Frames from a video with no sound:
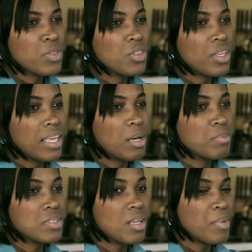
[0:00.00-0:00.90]
looking
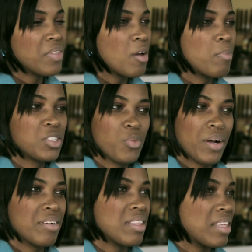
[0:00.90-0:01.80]
up some of the
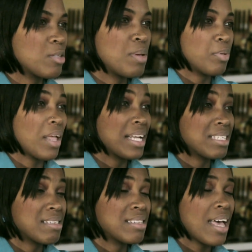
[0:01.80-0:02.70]
obituaries and things people had
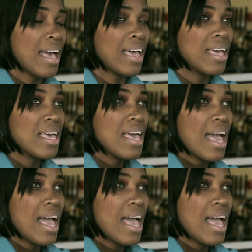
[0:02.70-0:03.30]
to say.